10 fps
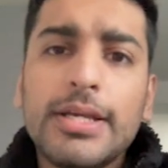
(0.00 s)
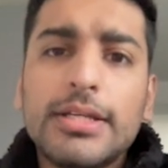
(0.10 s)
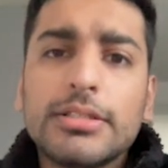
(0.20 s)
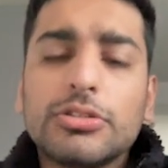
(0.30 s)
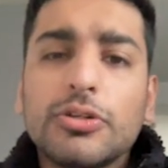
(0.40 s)

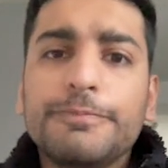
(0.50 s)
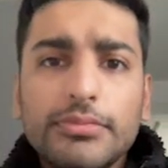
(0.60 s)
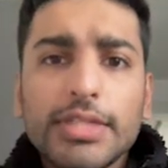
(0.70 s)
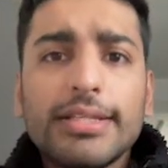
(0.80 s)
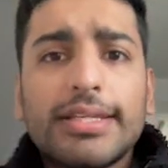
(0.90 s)
So
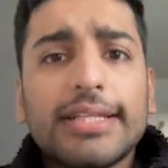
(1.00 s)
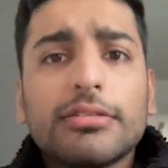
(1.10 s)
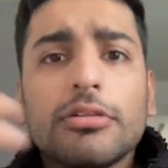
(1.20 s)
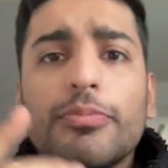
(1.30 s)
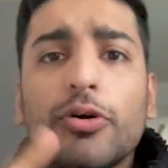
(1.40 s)
it takes a
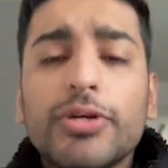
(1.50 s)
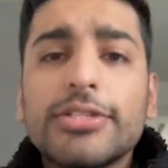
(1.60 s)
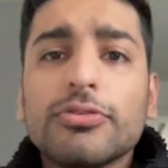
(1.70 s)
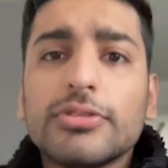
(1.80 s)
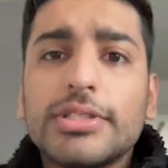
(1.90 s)
lot more
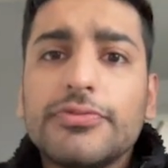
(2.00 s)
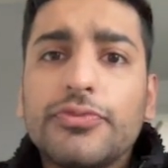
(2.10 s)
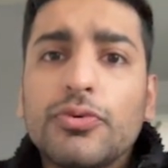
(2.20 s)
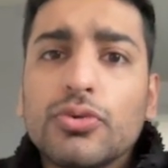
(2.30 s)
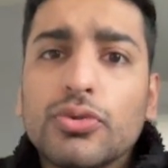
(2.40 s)
resources
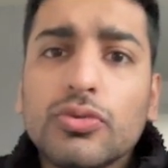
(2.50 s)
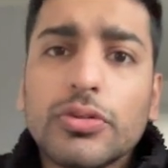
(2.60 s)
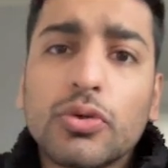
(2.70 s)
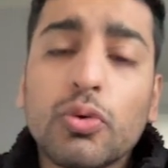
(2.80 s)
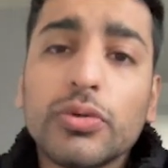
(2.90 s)
for Google to
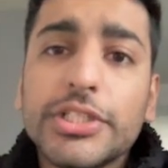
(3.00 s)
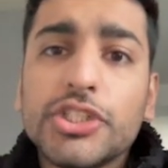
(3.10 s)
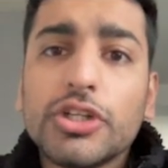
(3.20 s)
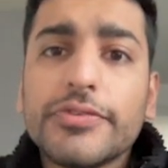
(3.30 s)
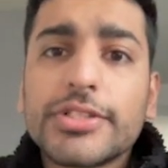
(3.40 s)
crawl the
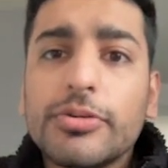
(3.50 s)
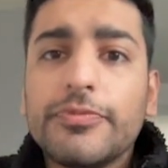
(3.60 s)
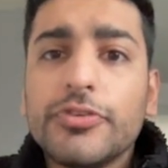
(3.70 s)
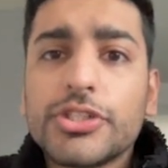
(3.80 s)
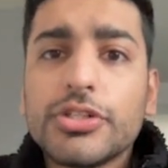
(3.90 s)
JavaScript
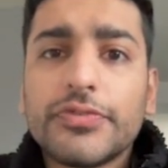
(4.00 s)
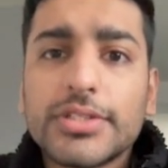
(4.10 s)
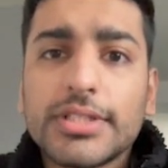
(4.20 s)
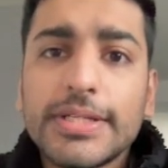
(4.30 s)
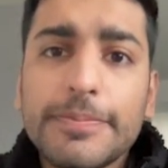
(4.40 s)
version of a
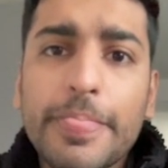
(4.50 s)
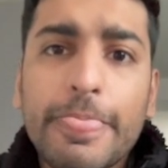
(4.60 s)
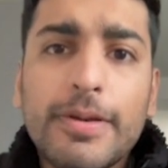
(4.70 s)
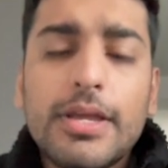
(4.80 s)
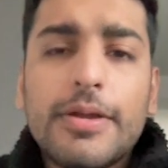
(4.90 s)
site.
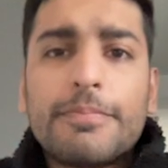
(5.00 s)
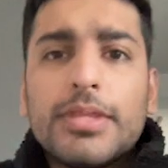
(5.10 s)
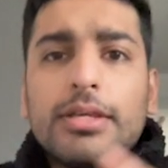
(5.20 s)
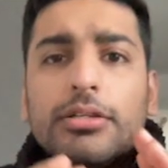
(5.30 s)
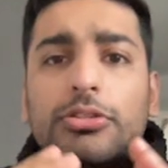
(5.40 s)

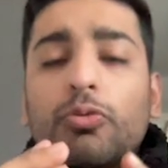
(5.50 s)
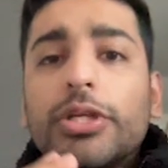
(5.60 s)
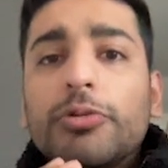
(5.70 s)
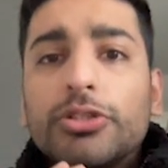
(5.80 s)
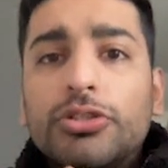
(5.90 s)
So what
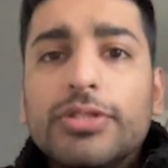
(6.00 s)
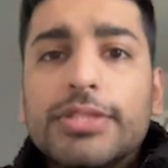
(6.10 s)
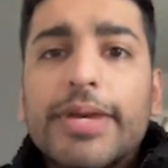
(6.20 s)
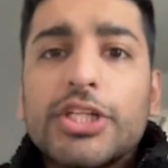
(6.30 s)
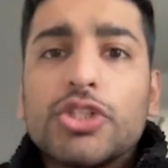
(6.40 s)
you want to do is
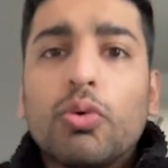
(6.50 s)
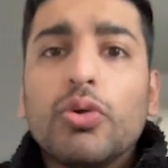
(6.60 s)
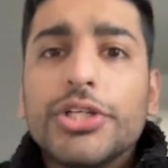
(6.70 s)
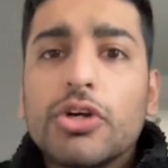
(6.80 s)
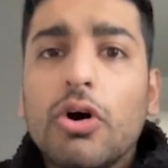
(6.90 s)
make sure all
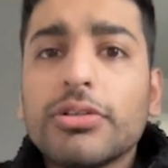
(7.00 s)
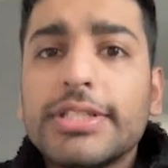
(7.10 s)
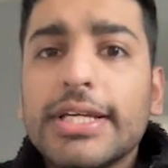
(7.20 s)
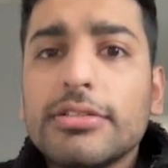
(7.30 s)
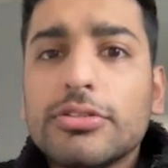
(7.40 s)
your
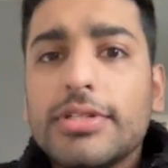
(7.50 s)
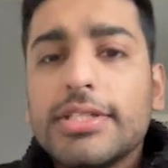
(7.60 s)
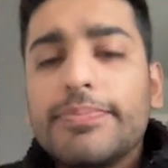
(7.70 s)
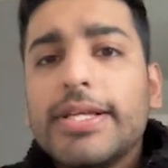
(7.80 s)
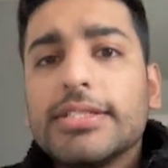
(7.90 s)
content, so this
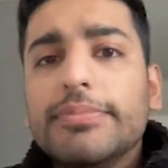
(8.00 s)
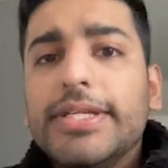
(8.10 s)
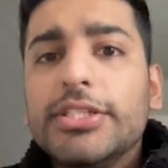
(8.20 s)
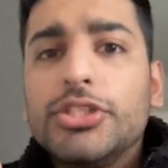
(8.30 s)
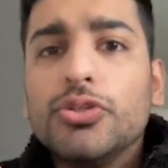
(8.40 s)
basically
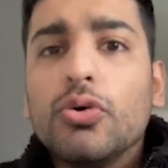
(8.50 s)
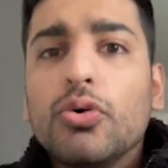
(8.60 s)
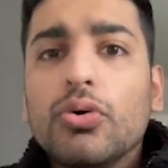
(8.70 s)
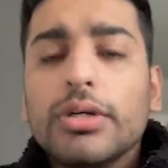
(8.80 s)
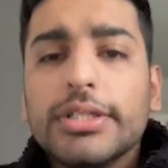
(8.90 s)
means your